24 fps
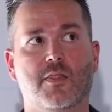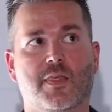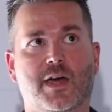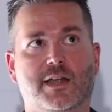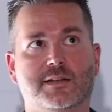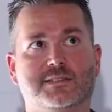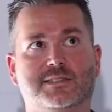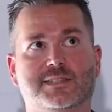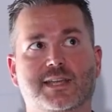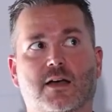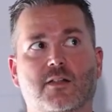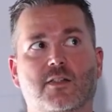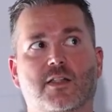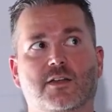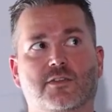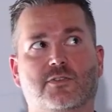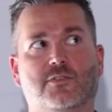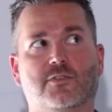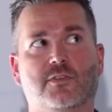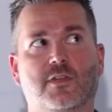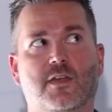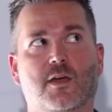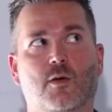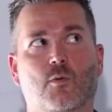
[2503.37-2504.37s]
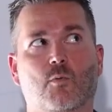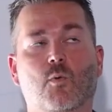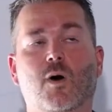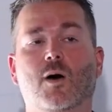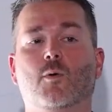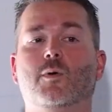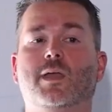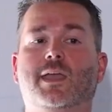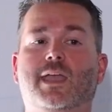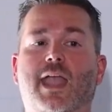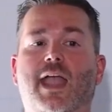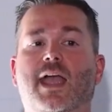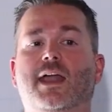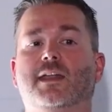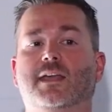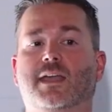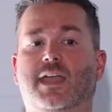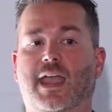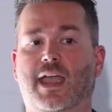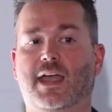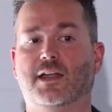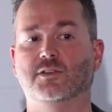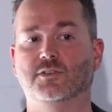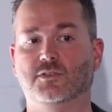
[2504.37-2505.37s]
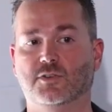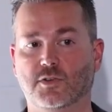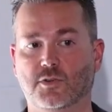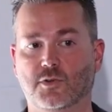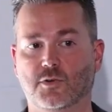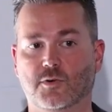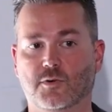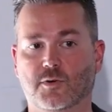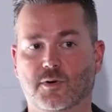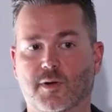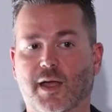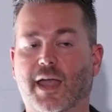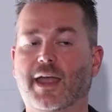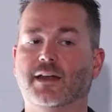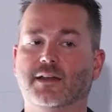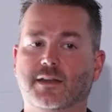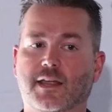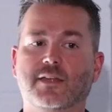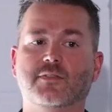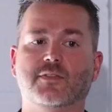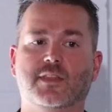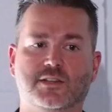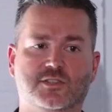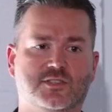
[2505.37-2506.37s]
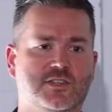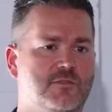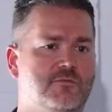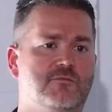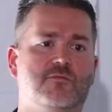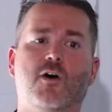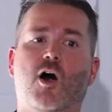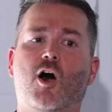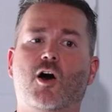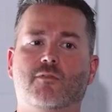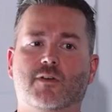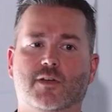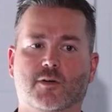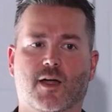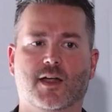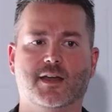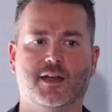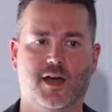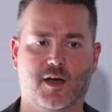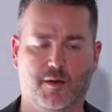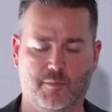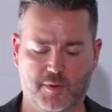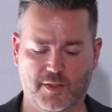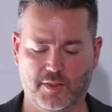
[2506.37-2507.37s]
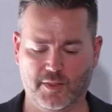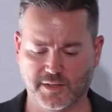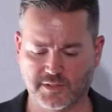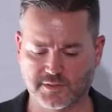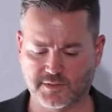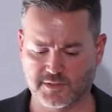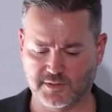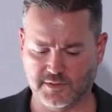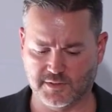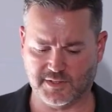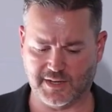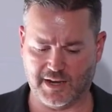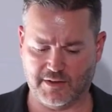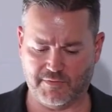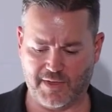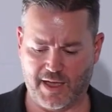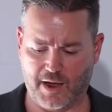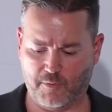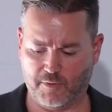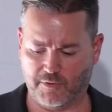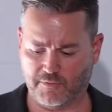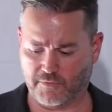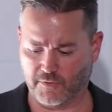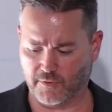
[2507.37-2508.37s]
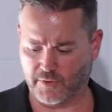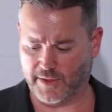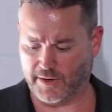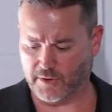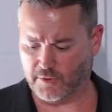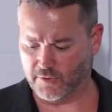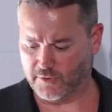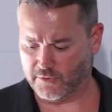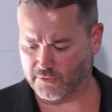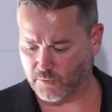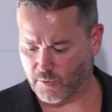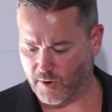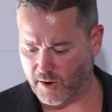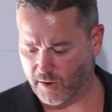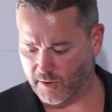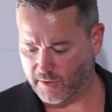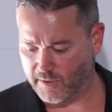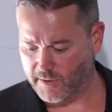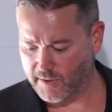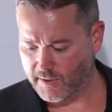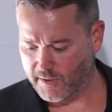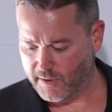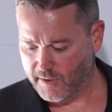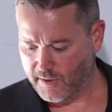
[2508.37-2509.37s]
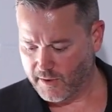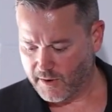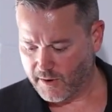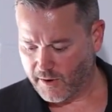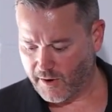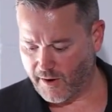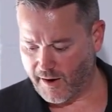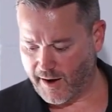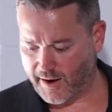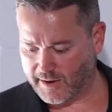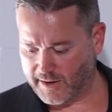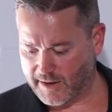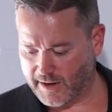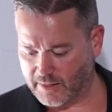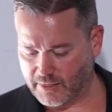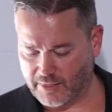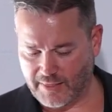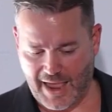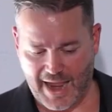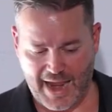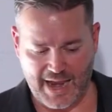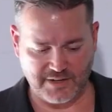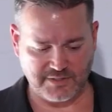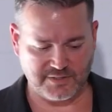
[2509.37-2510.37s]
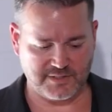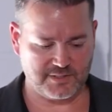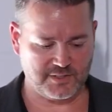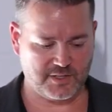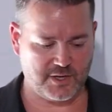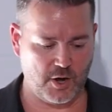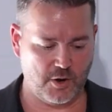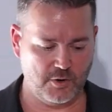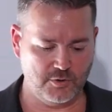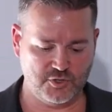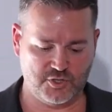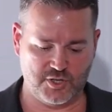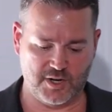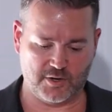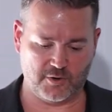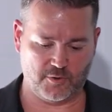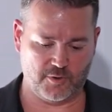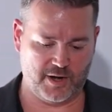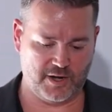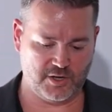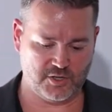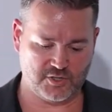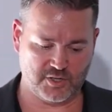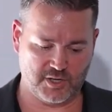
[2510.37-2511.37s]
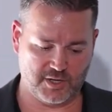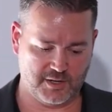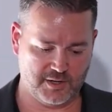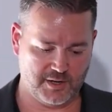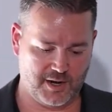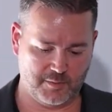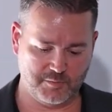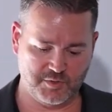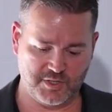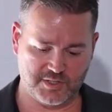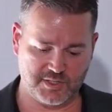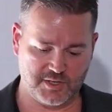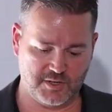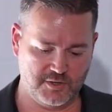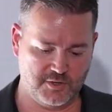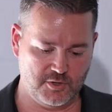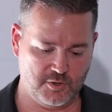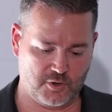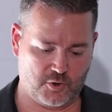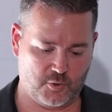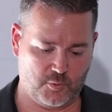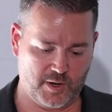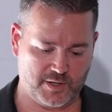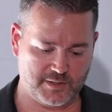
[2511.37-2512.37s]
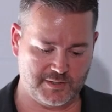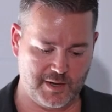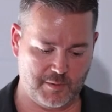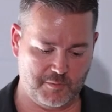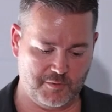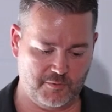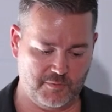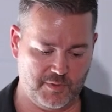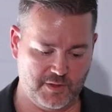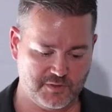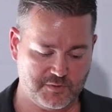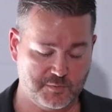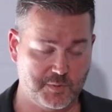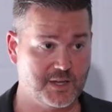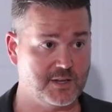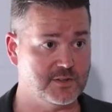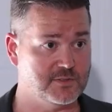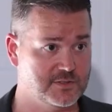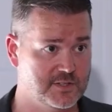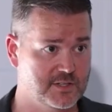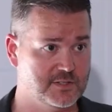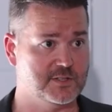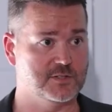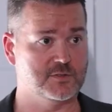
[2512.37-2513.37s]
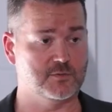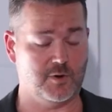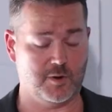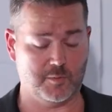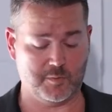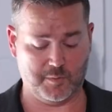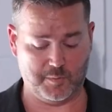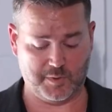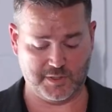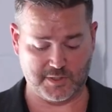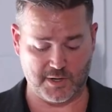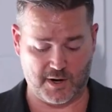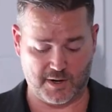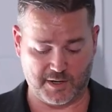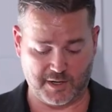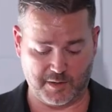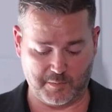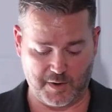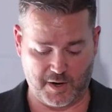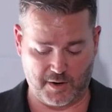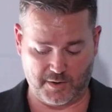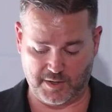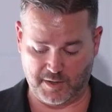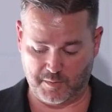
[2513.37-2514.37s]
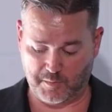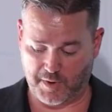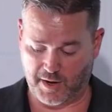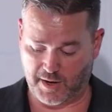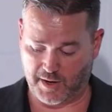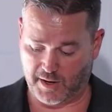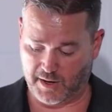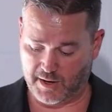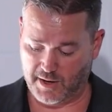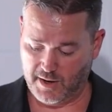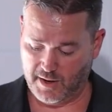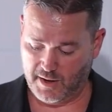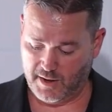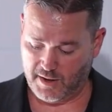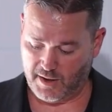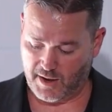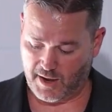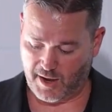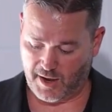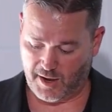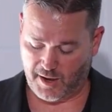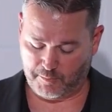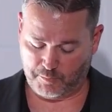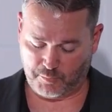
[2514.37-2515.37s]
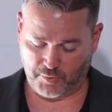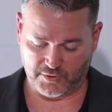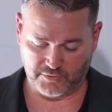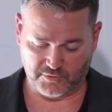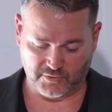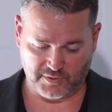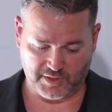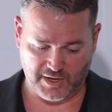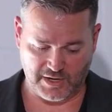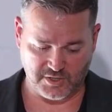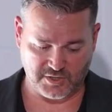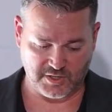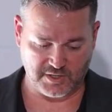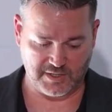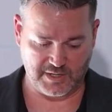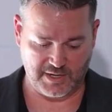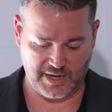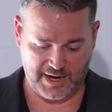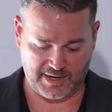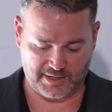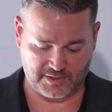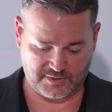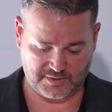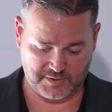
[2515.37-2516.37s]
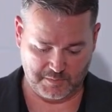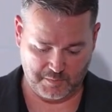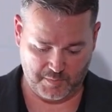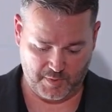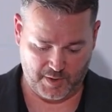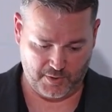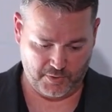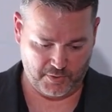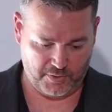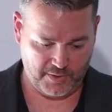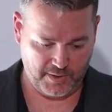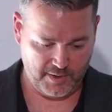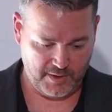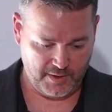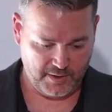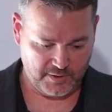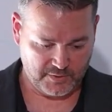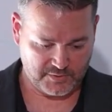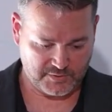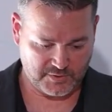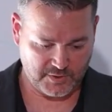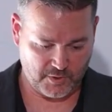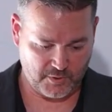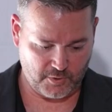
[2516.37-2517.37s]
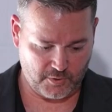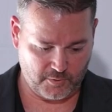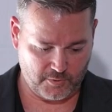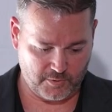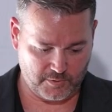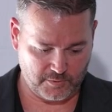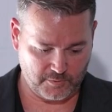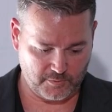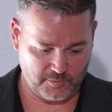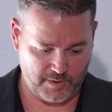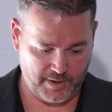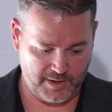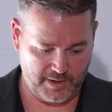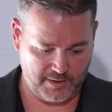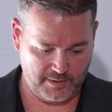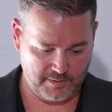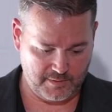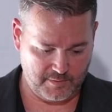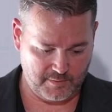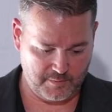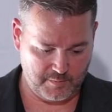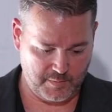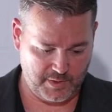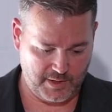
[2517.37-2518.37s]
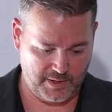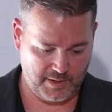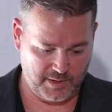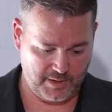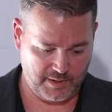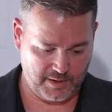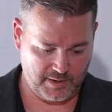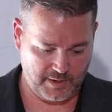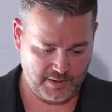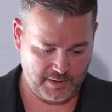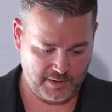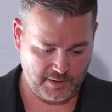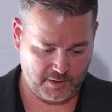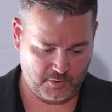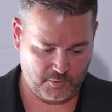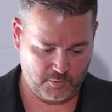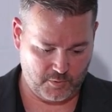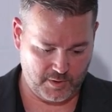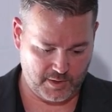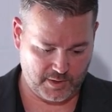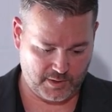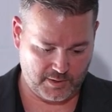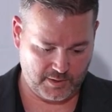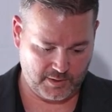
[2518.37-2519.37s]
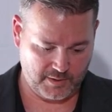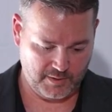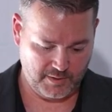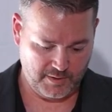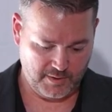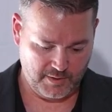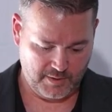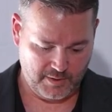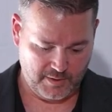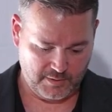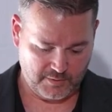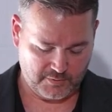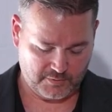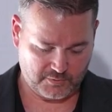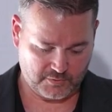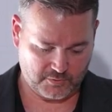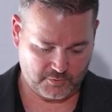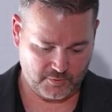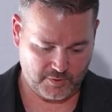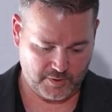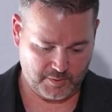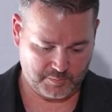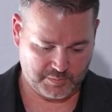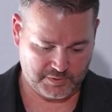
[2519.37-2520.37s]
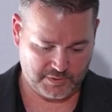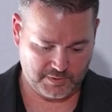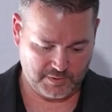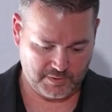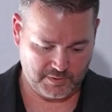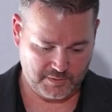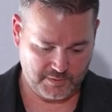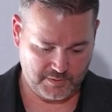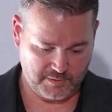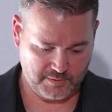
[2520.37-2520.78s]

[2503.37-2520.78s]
that tell us what we can and can't do, and and it's evolving right now. But let's, let's save that one for later as well. All right, and last, code generation. I'm just gonna do a quick demo of this because this is what I'm gonna be talking about in my uh, presentation next month. So write me a quick script